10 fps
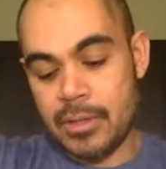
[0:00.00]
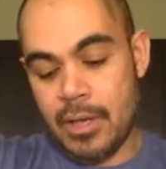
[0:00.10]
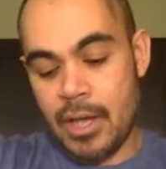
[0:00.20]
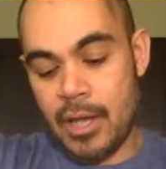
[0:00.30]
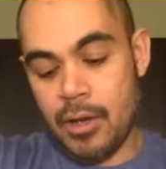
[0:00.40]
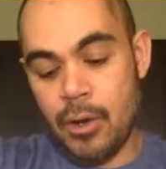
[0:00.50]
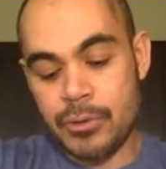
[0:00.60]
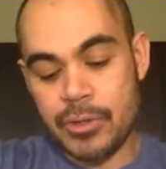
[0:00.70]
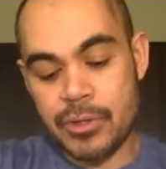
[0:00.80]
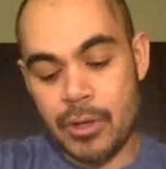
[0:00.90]

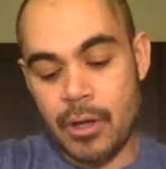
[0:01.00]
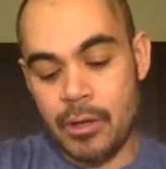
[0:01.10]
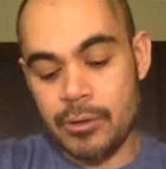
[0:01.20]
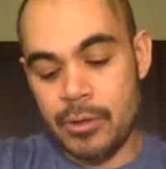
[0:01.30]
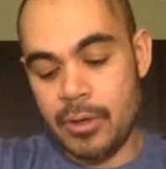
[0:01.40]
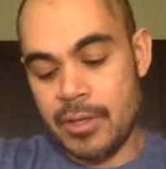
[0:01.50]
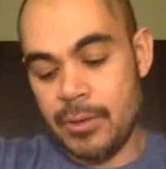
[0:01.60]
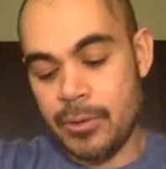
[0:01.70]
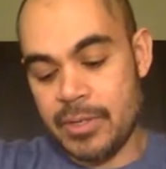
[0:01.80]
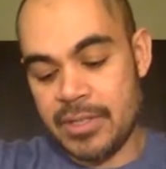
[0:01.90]
kosher salt, you can
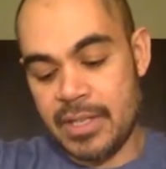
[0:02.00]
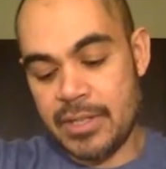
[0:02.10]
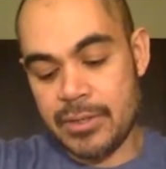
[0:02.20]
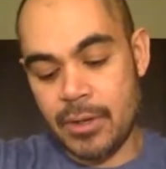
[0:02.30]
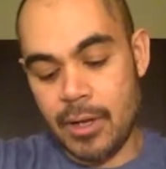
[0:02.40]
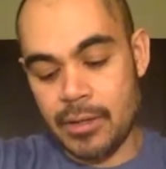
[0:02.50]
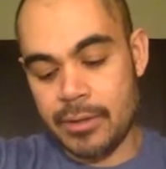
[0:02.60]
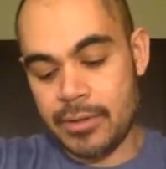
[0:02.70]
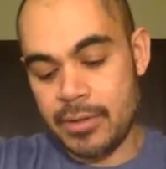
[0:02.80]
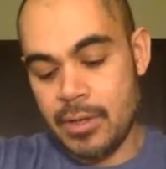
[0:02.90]
use sea
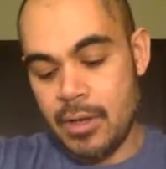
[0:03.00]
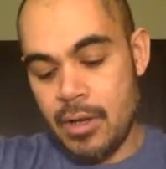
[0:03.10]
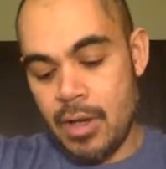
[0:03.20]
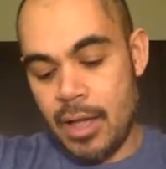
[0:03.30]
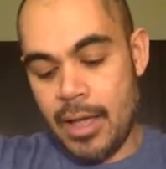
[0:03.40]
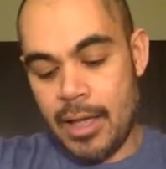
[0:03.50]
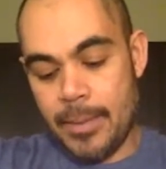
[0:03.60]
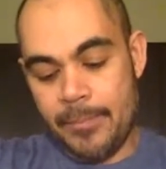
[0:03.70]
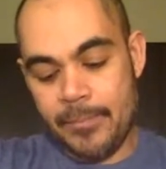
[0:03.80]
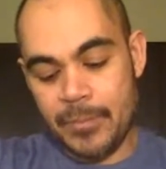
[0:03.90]
salt.
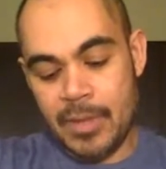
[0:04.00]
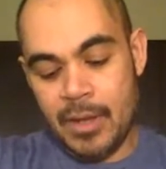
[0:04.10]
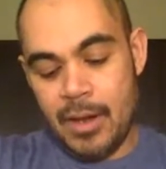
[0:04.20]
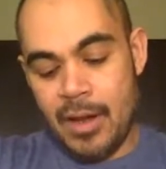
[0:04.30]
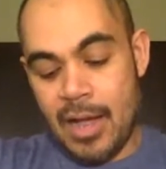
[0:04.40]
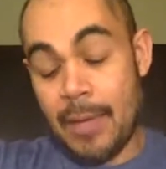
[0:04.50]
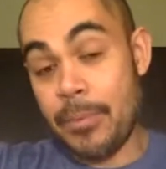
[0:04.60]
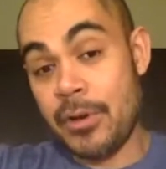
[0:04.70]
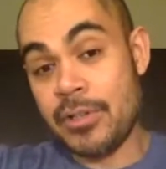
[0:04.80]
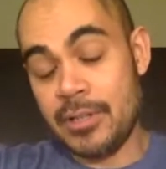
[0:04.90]
I
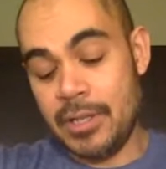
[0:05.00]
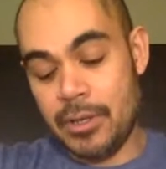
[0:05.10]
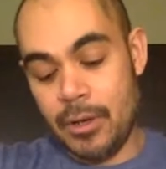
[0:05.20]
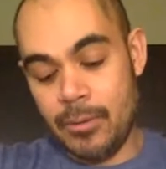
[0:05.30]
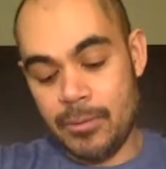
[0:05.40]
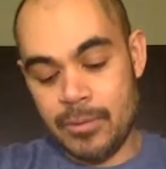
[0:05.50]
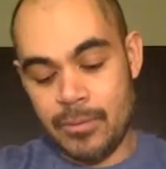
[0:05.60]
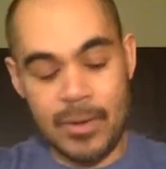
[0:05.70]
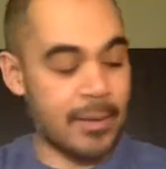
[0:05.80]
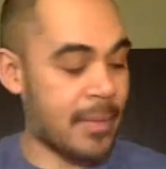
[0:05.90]
personally don't
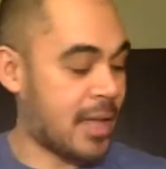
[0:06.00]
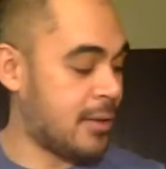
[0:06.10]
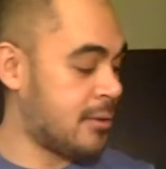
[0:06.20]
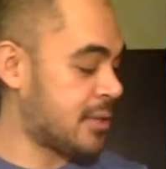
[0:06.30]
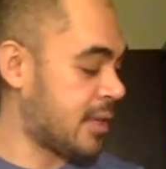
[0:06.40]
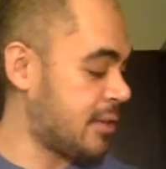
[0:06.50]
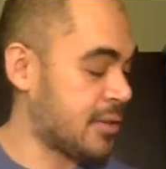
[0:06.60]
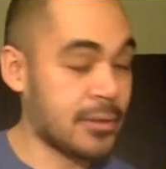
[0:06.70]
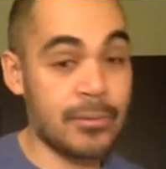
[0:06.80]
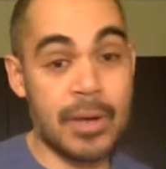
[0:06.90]
recommend using
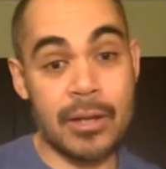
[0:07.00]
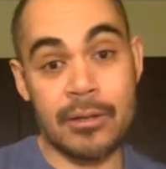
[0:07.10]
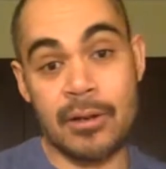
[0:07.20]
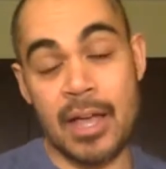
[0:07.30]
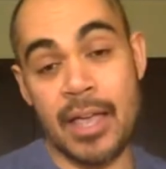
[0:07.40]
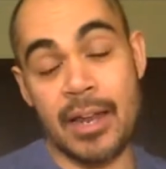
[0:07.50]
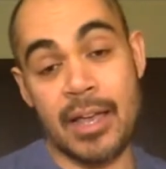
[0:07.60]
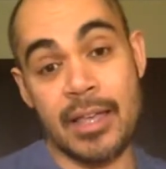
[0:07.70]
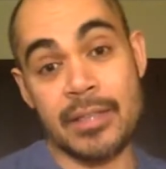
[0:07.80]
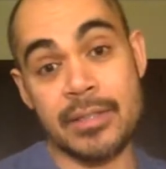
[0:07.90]
just regular
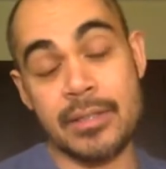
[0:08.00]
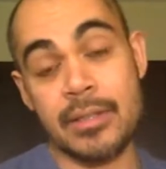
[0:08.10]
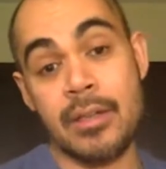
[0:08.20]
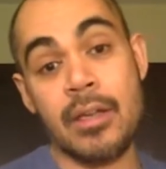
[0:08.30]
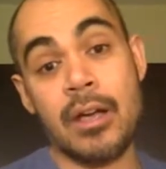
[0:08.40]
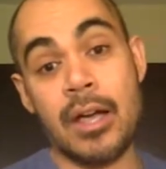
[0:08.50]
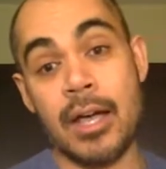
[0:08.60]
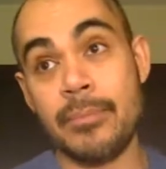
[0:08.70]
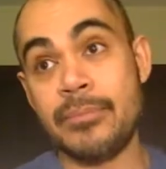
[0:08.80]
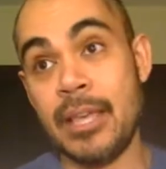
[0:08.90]
iodized
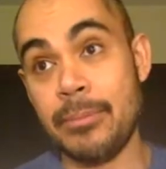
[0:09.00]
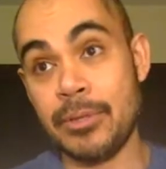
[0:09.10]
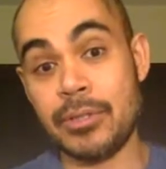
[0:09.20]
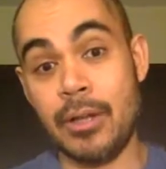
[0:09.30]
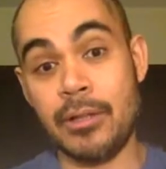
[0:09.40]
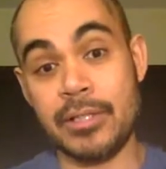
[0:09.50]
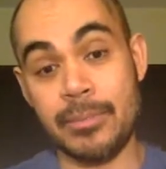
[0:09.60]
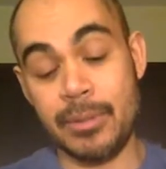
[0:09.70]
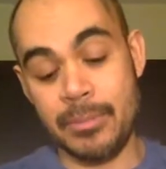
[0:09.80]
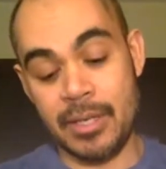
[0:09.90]
table salt,
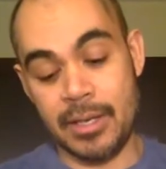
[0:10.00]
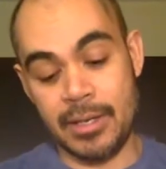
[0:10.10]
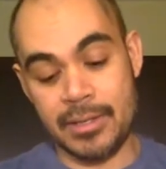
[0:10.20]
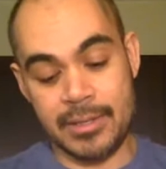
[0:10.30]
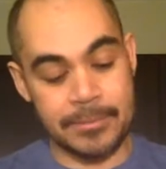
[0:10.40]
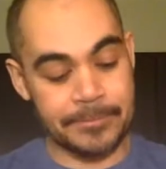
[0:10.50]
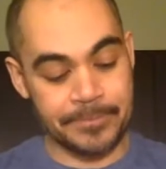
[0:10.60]
simply because